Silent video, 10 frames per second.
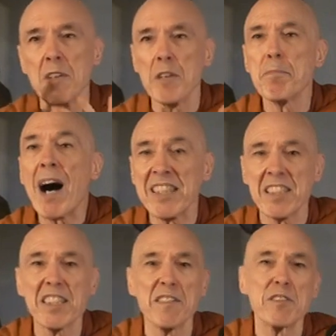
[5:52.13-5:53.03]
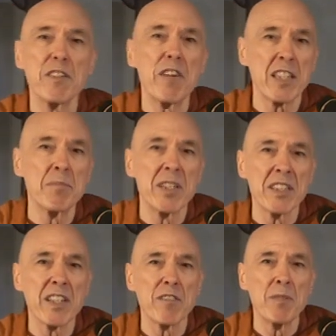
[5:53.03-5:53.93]
the positive development
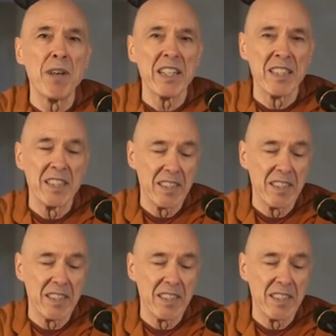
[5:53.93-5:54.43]
of the mind.